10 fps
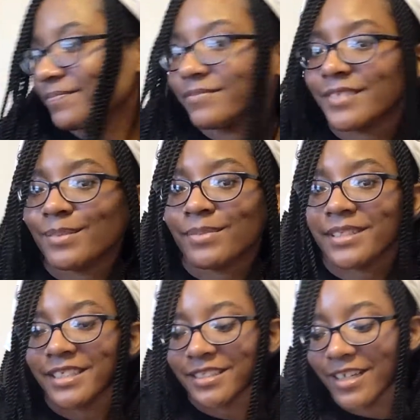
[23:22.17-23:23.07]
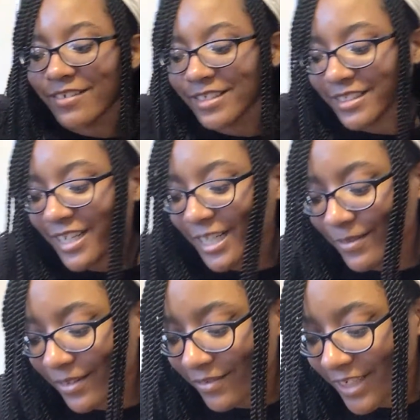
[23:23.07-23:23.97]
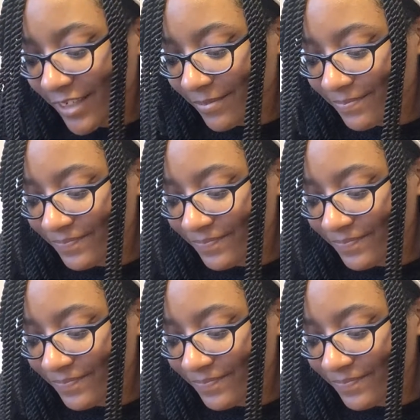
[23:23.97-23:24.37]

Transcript: I'm going to put this down because it's kind of in the way.